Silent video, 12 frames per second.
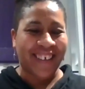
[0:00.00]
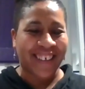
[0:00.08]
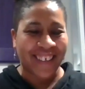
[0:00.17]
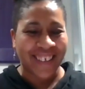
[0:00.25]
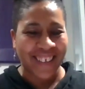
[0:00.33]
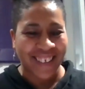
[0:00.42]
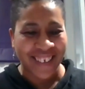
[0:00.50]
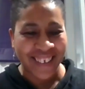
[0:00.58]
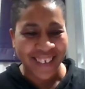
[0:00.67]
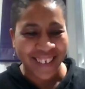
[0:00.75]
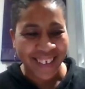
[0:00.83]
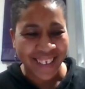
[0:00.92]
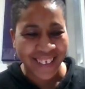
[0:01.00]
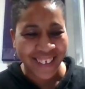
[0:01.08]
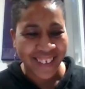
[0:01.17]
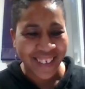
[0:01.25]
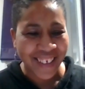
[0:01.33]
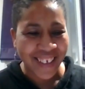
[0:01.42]
there's one stem left
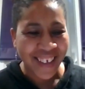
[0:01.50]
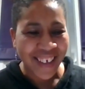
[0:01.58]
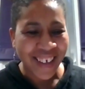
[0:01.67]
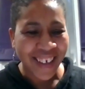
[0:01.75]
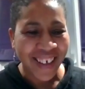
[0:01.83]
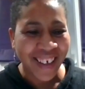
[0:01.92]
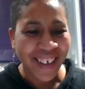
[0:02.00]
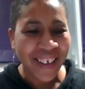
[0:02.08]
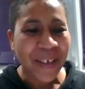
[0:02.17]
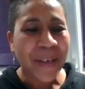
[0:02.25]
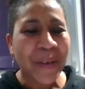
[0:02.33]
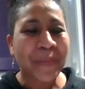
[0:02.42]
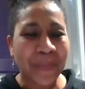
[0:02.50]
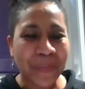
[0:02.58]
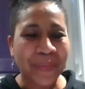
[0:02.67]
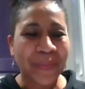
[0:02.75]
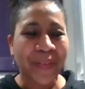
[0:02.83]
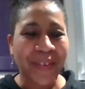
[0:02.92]
behind it I'm, I'm not gonna
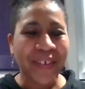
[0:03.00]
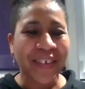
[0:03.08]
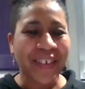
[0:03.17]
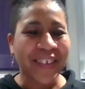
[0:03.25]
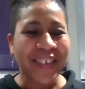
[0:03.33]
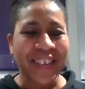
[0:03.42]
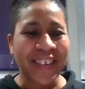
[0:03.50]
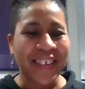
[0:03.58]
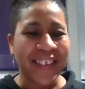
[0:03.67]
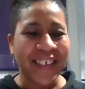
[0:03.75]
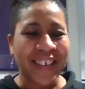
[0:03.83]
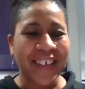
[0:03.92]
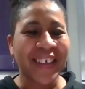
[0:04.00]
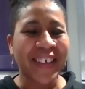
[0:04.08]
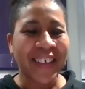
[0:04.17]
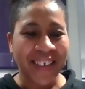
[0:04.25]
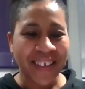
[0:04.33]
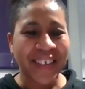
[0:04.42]
be able to eat it right now but i was
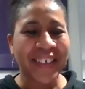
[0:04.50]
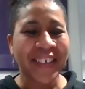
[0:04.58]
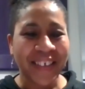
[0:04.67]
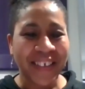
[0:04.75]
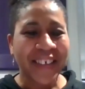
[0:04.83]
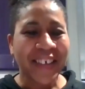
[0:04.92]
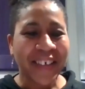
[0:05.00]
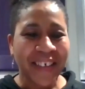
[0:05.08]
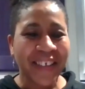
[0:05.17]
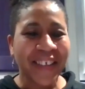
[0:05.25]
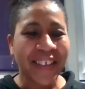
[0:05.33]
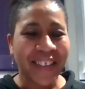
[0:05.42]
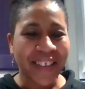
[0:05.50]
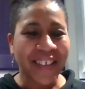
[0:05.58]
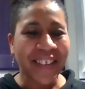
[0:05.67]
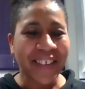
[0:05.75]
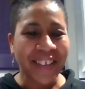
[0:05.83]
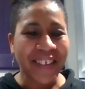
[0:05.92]
letting you know that the dish has been
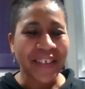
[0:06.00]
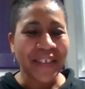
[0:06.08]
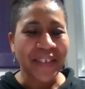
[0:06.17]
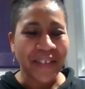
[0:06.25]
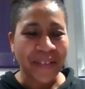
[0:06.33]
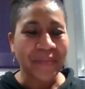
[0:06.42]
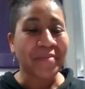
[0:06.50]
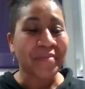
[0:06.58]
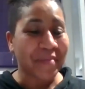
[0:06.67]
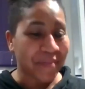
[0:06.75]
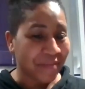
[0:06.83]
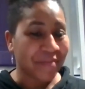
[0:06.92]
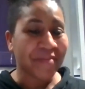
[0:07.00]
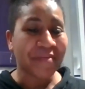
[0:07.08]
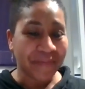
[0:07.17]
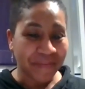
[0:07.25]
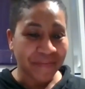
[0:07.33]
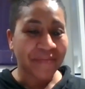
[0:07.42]
enjoyed it quite a
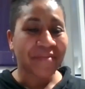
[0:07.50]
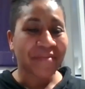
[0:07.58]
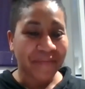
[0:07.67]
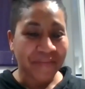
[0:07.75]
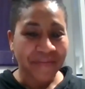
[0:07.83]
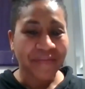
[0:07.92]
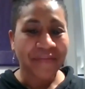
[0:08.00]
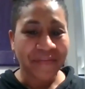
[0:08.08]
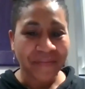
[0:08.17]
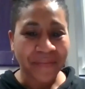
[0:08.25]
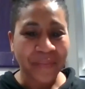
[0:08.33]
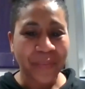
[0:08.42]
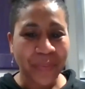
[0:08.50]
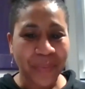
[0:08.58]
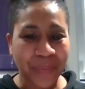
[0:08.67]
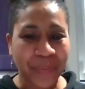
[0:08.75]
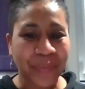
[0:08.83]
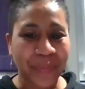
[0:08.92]
lot. I think there's a couple
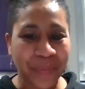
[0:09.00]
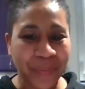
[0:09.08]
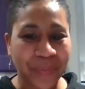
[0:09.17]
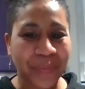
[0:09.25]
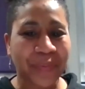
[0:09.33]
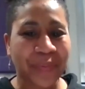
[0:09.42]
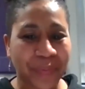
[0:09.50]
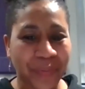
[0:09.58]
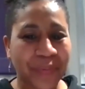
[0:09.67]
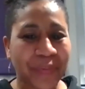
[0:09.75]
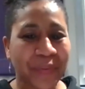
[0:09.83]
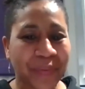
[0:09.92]
licks on the plate, but